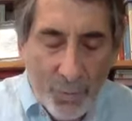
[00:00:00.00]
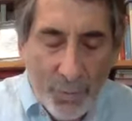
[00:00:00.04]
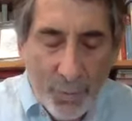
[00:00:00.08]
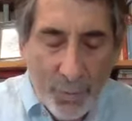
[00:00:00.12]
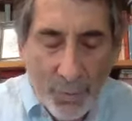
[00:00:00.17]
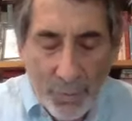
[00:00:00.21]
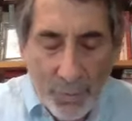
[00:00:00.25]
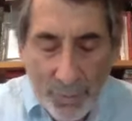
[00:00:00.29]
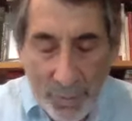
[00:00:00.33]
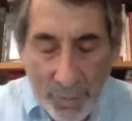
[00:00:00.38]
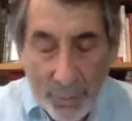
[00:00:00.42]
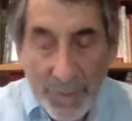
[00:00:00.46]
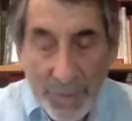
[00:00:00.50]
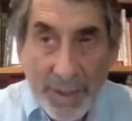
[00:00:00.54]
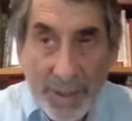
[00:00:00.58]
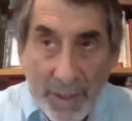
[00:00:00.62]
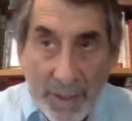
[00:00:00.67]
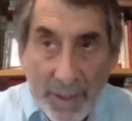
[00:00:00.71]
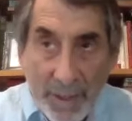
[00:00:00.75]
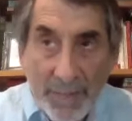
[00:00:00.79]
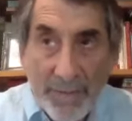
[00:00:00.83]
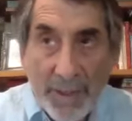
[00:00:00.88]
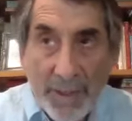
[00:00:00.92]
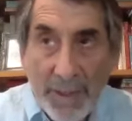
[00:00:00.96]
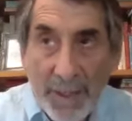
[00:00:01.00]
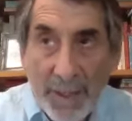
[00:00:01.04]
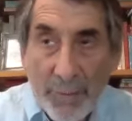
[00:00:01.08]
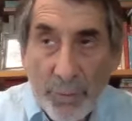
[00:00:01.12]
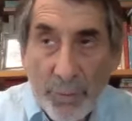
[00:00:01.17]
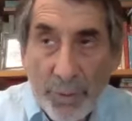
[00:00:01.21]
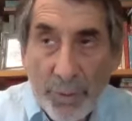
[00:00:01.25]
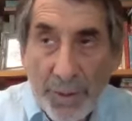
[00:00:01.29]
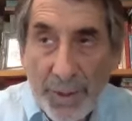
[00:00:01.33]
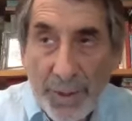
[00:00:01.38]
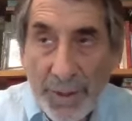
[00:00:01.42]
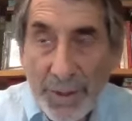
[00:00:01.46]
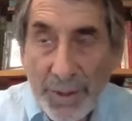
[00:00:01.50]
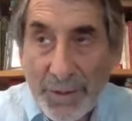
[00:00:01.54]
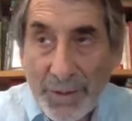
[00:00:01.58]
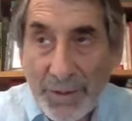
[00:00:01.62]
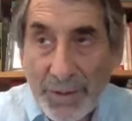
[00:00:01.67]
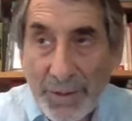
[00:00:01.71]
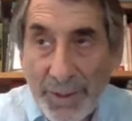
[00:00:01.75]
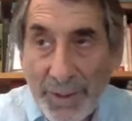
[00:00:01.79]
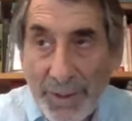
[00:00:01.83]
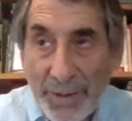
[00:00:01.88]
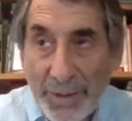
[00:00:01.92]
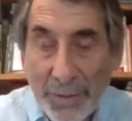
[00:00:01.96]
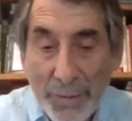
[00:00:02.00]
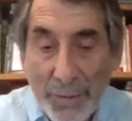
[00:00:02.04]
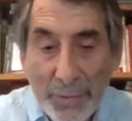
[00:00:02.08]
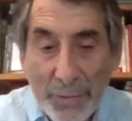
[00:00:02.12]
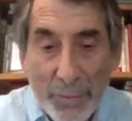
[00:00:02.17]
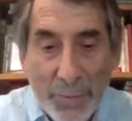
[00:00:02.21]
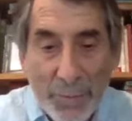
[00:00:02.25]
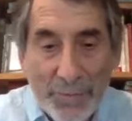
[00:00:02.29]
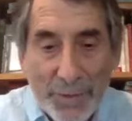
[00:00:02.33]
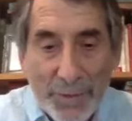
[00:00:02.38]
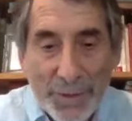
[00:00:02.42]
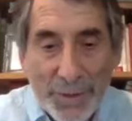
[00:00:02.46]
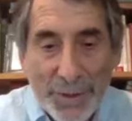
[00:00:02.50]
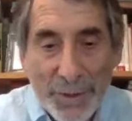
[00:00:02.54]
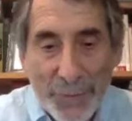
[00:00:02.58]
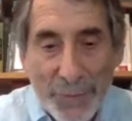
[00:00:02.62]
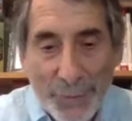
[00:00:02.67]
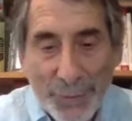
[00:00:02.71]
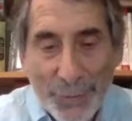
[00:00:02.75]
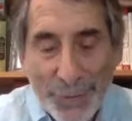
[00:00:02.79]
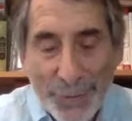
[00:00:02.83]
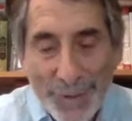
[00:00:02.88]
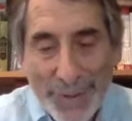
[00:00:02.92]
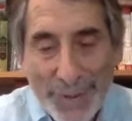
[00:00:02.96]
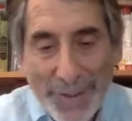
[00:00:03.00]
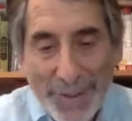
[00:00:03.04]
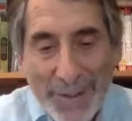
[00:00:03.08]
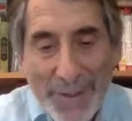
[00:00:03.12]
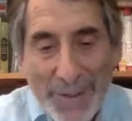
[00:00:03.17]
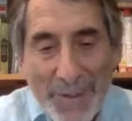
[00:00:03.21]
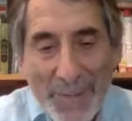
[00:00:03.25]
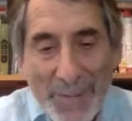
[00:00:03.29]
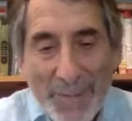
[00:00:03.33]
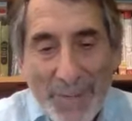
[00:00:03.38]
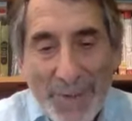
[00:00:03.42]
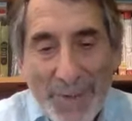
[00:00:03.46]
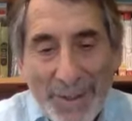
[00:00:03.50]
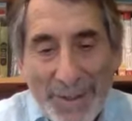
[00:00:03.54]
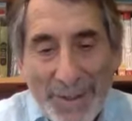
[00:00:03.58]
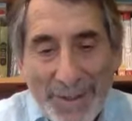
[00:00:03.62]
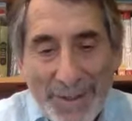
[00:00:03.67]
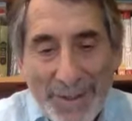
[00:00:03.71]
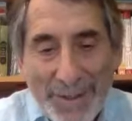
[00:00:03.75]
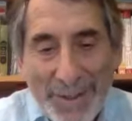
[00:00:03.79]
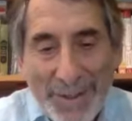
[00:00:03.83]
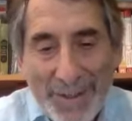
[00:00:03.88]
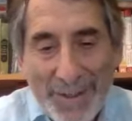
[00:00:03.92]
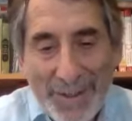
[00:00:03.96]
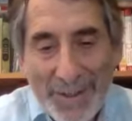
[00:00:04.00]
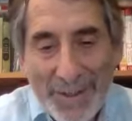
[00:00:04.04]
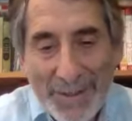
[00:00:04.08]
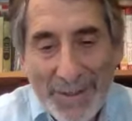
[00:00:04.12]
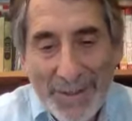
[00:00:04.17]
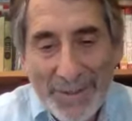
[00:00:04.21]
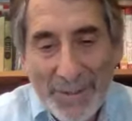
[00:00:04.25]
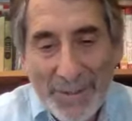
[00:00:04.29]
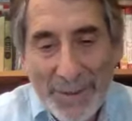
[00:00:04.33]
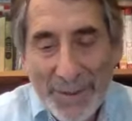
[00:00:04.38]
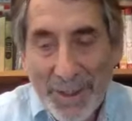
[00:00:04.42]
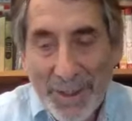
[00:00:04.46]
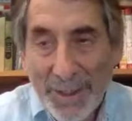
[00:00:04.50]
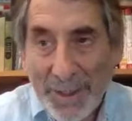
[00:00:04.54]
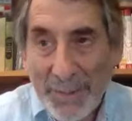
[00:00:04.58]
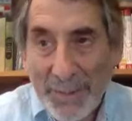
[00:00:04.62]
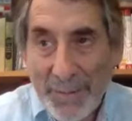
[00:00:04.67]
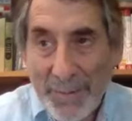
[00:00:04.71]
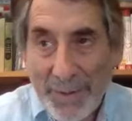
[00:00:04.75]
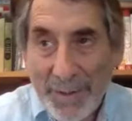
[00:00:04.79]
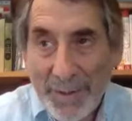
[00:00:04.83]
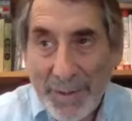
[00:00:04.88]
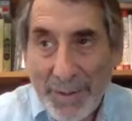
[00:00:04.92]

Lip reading: we say 11 a.m., we're in the East. I know you've moved to Central, but at Eastern time that